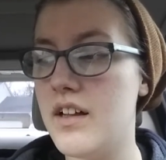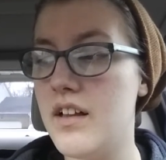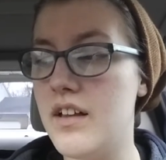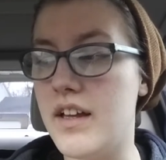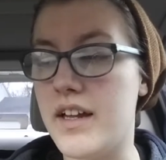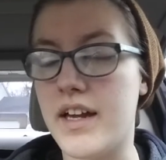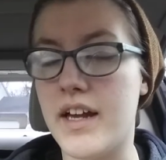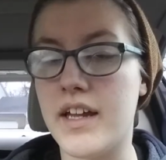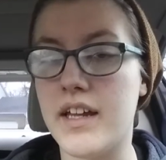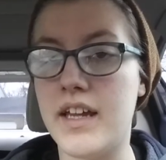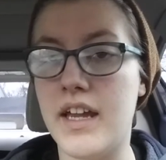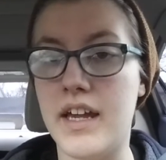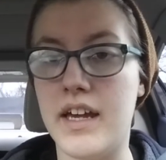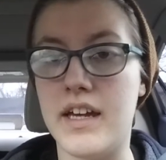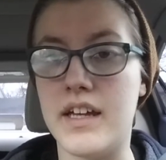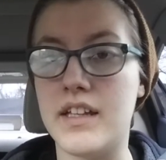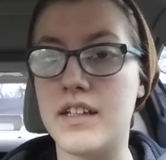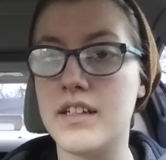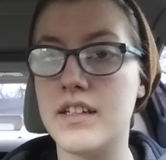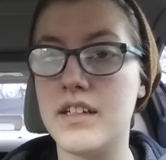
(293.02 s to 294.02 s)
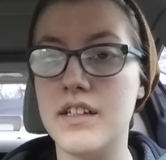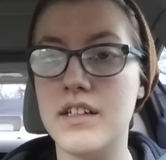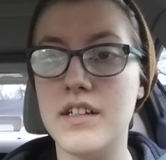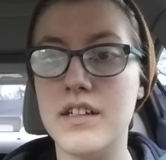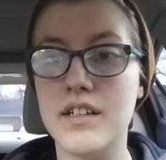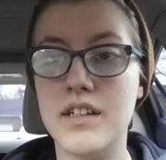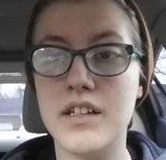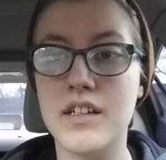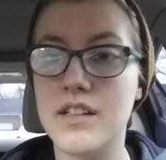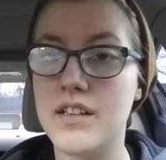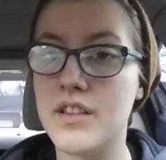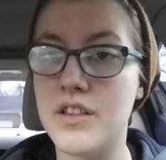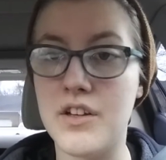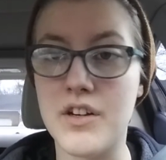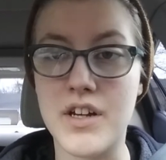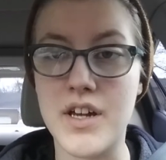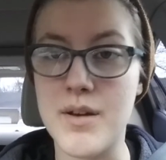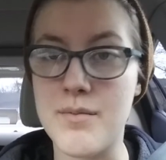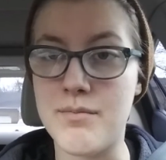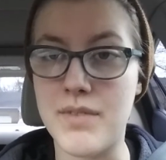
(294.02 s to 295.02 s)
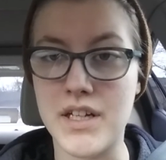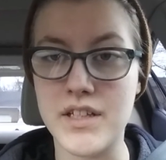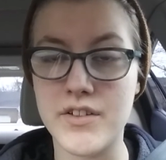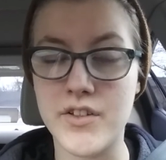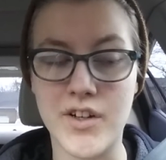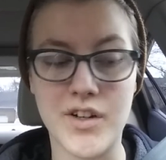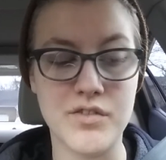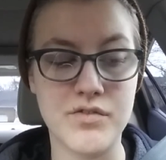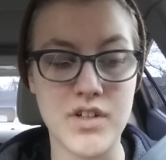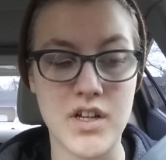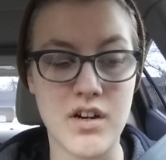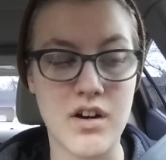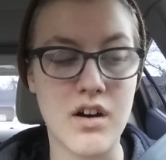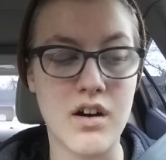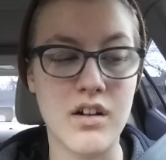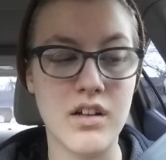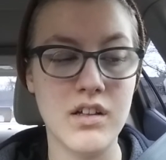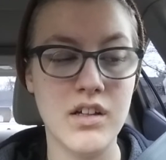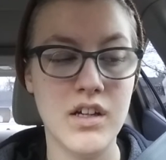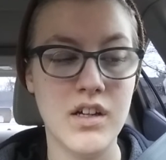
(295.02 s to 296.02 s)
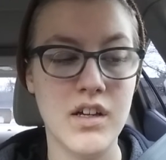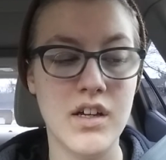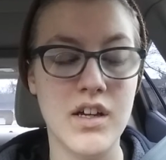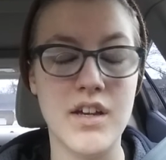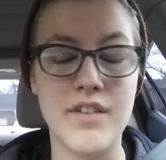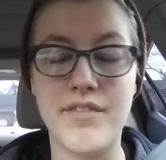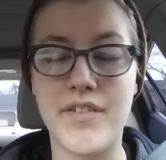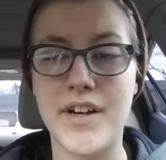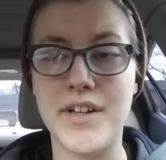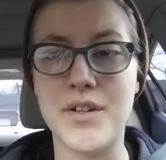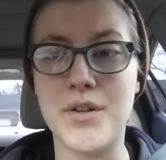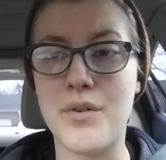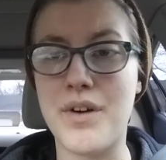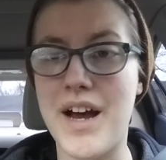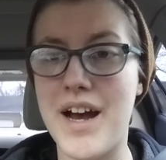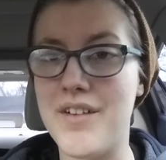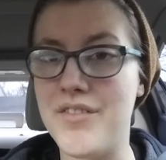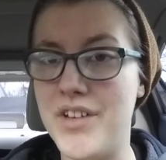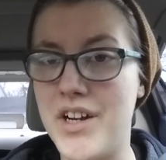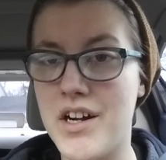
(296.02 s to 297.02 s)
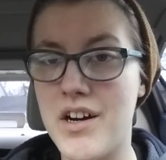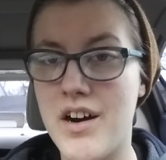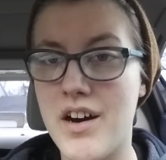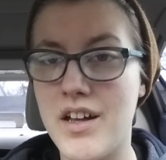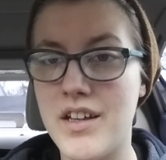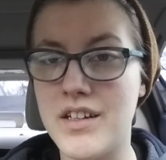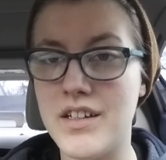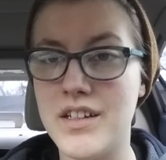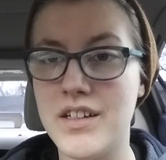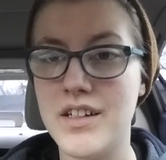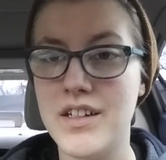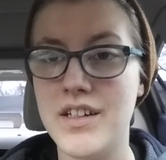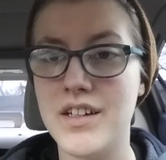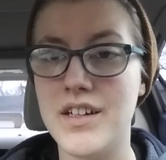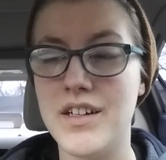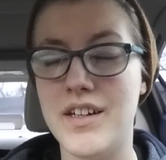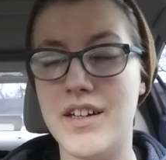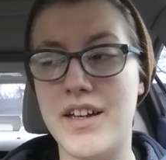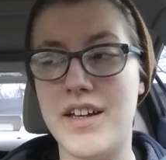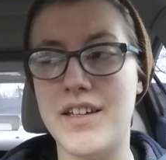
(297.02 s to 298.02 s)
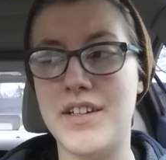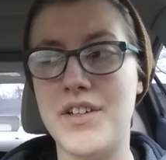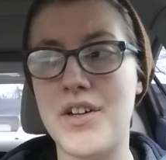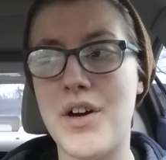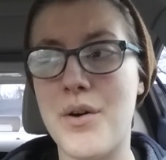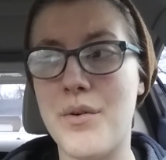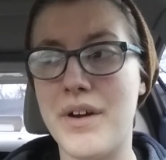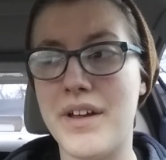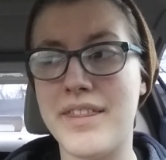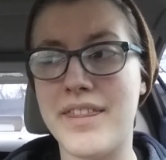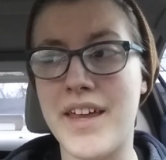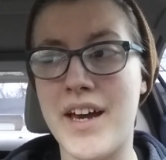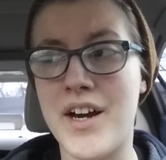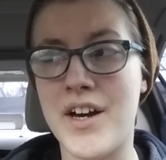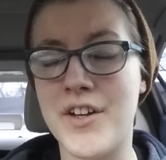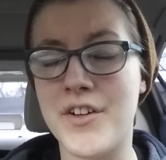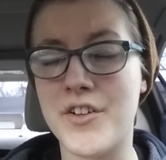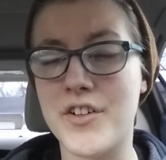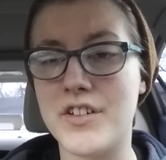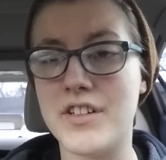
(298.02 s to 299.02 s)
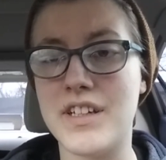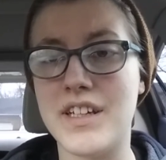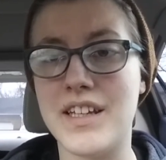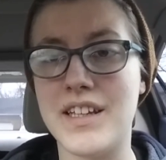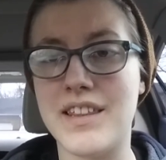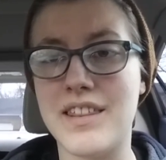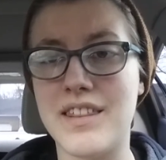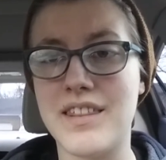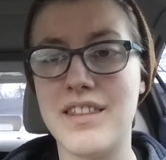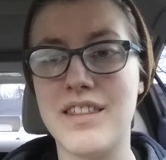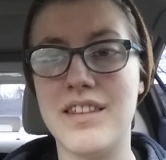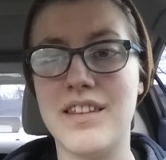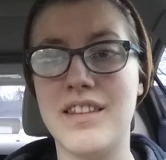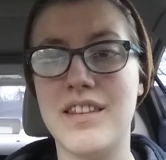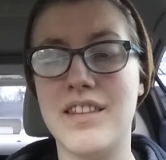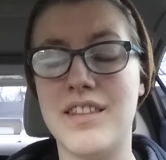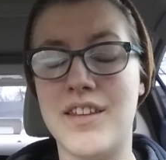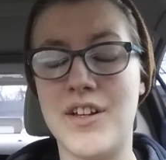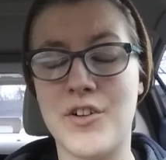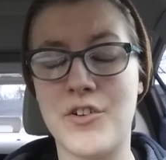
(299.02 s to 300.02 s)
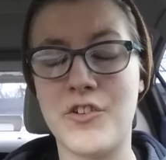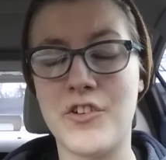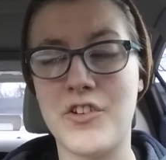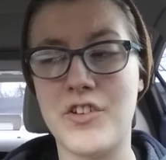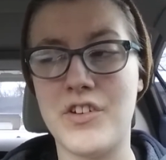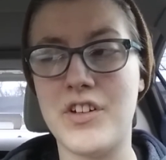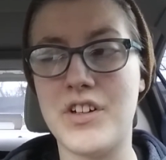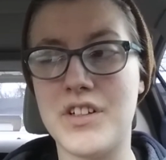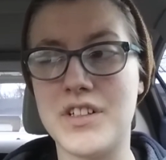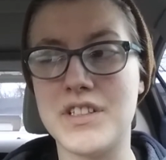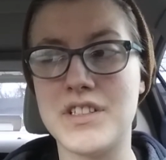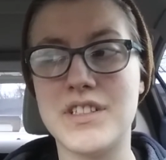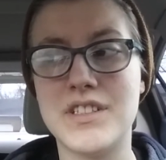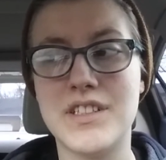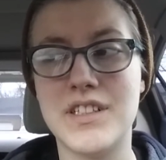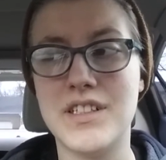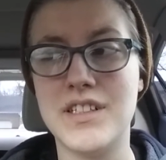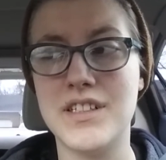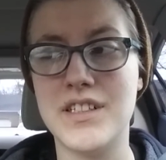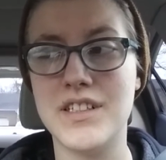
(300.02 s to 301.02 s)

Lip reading: I can't look at myself at all if I don't have it on, and knowing that underneath there's still